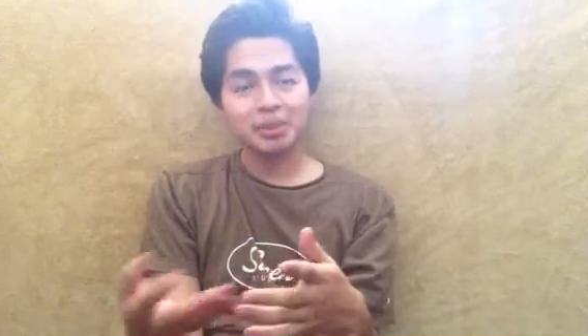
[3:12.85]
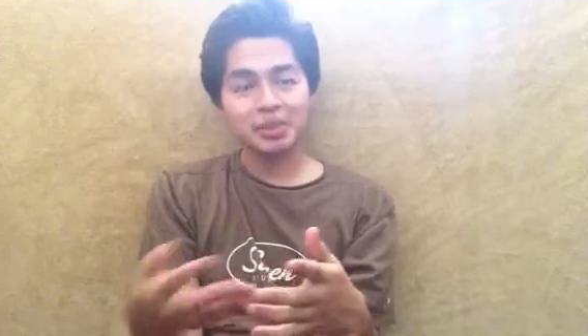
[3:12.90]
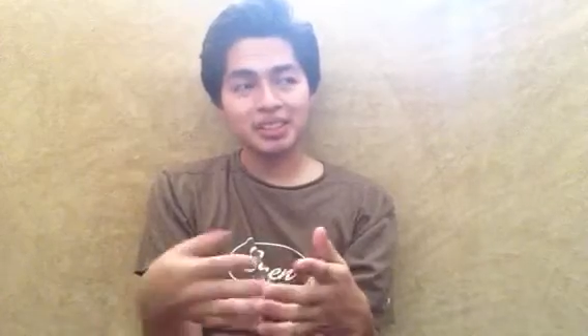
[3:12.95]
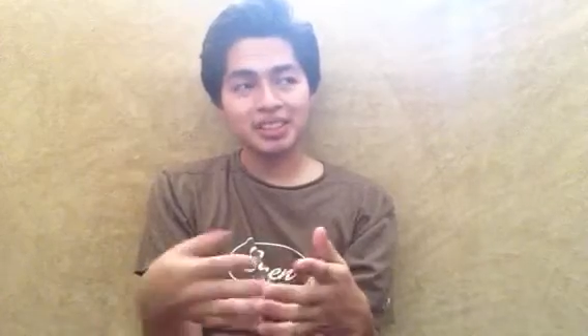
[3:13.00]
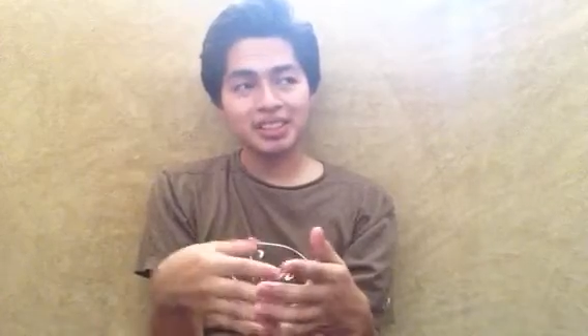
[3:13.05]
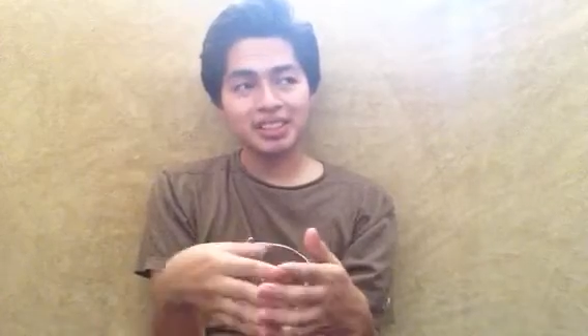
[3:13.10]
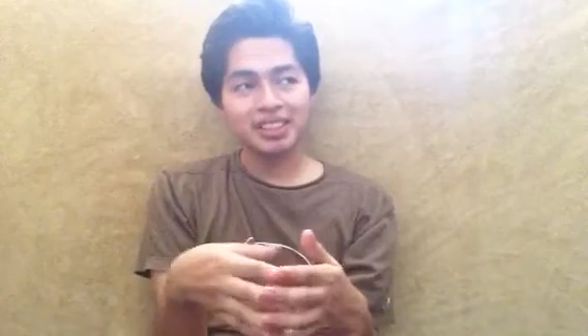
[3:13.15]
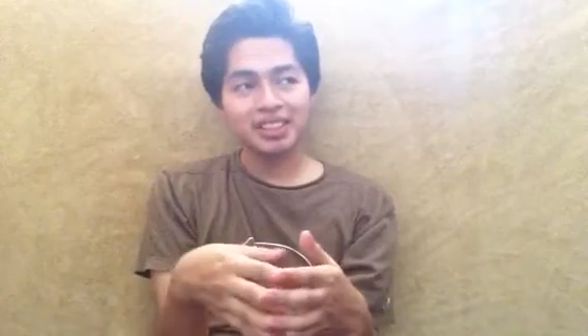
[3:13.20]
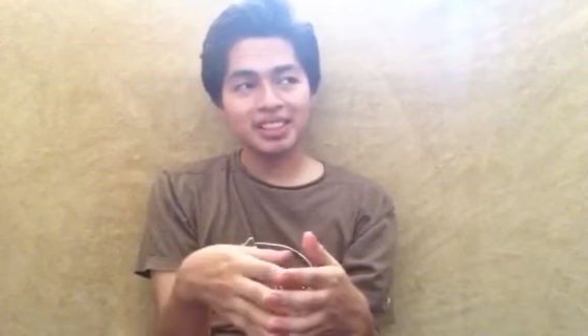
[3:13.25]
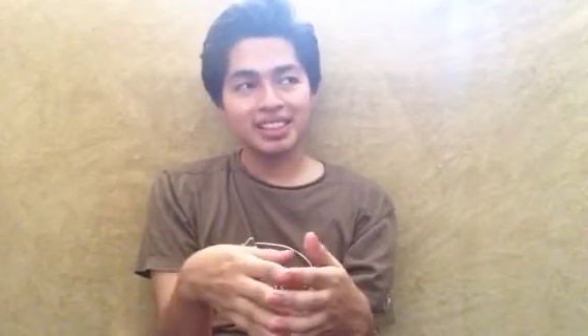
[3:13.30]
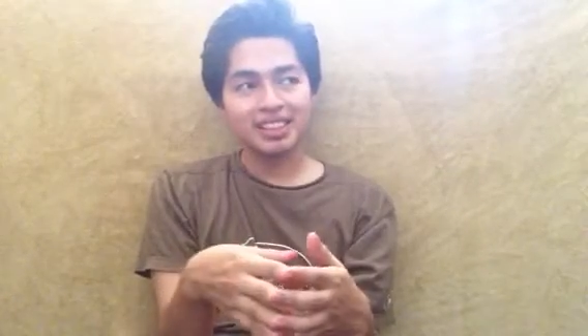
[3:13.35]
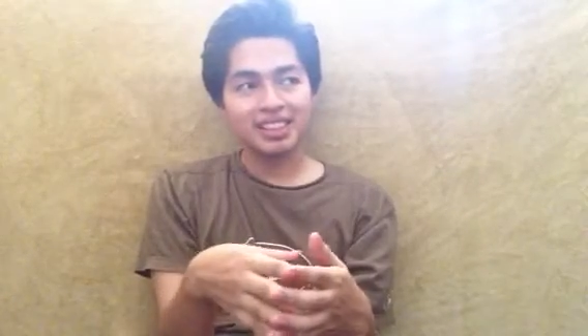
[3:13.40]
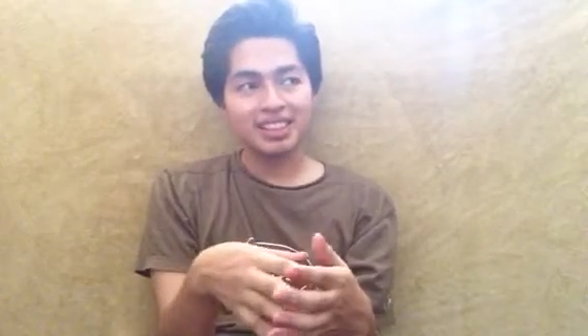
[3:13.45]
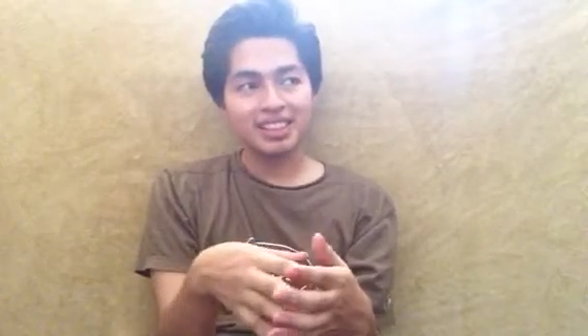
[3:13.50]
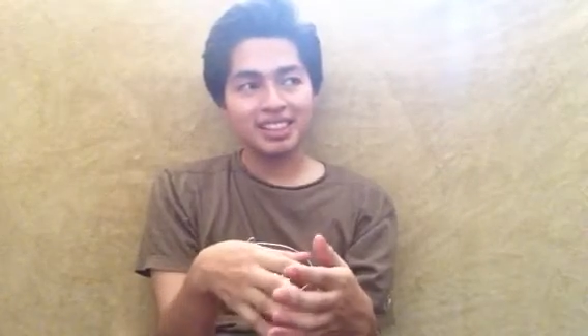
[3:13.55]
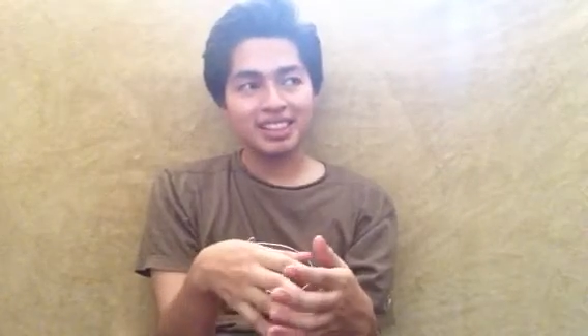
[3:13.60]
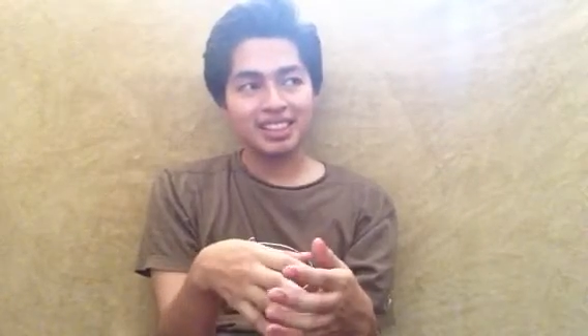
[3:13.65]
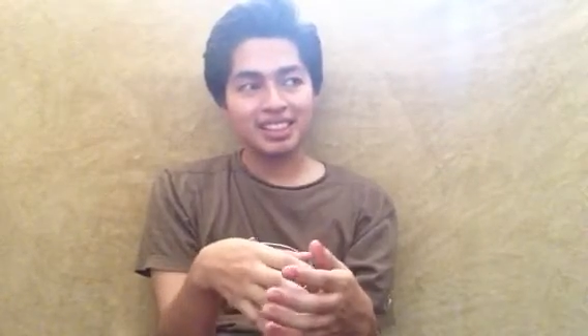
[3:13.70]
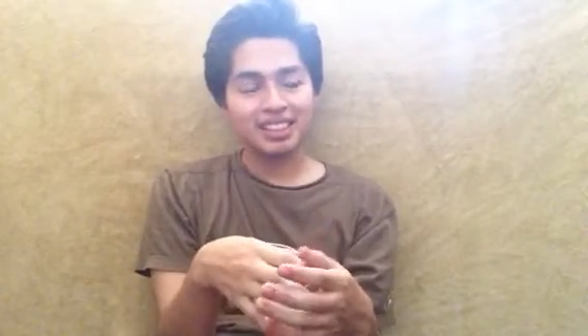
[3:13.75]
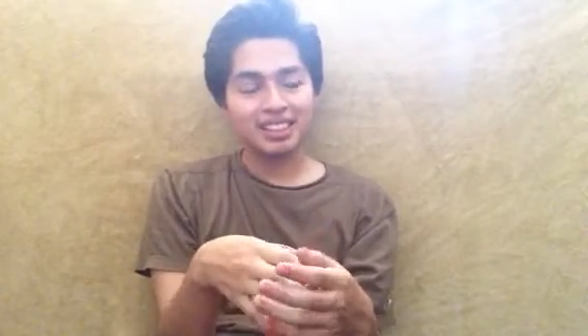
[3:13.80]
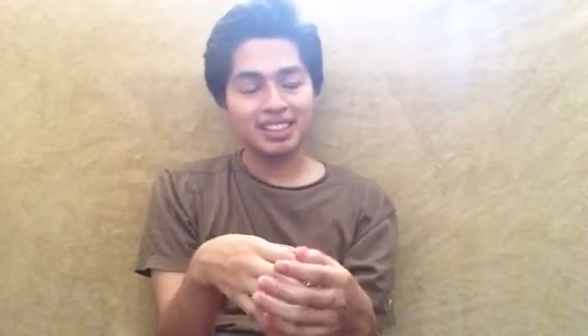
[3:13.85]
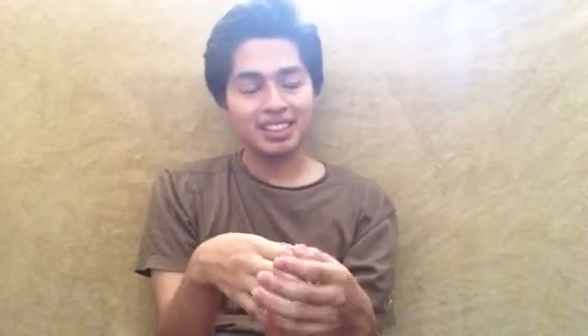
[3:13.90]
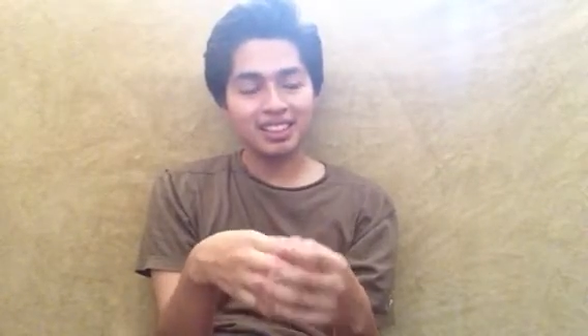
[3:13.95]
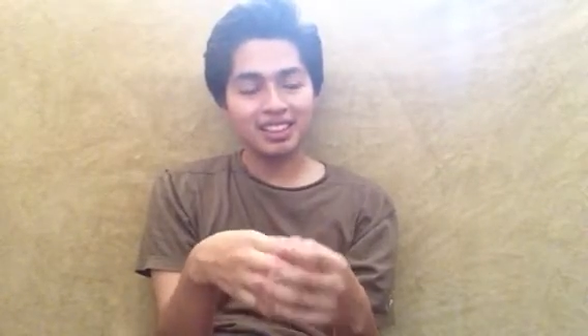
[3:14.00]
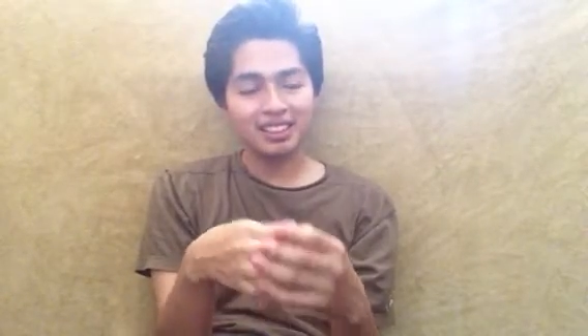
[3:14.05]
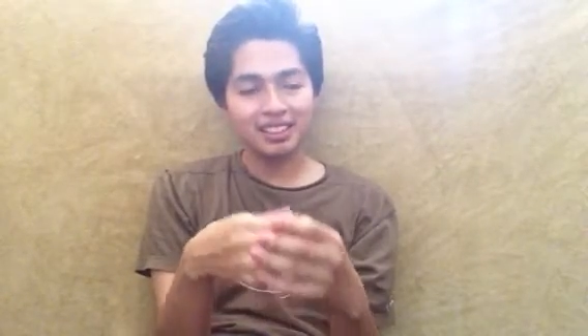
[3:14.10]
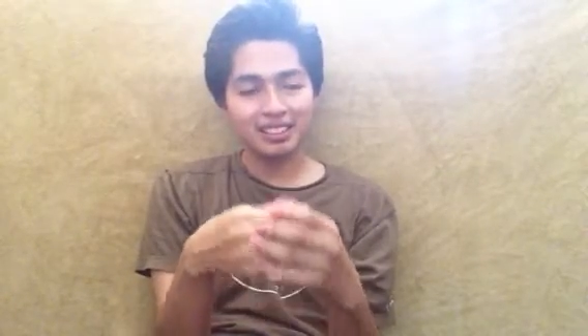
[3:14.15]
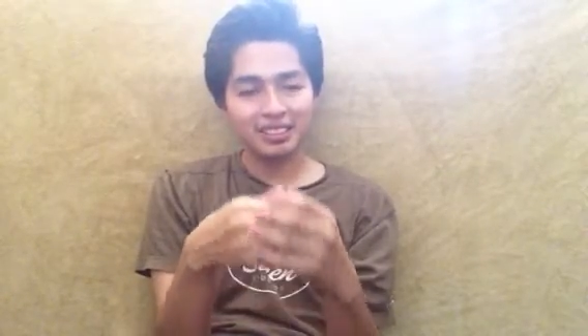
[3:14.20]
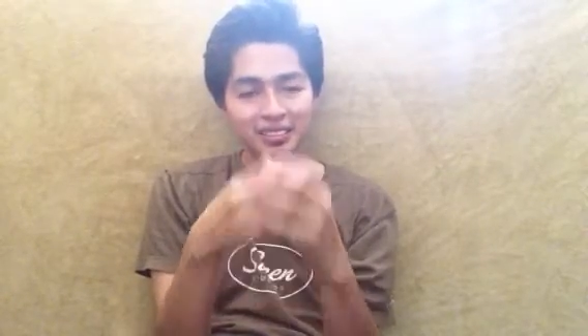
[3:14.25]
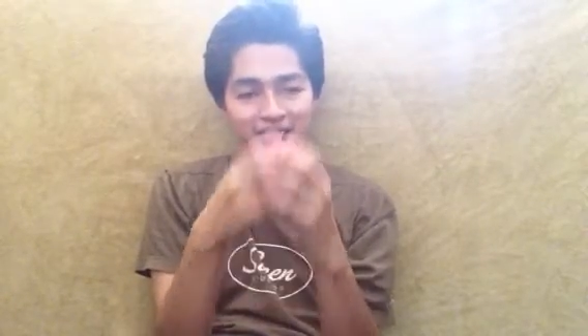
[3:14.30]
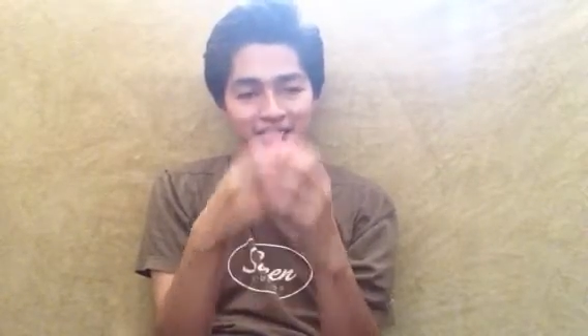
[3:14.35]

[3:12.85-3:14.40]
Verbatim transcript: but it's like, oh,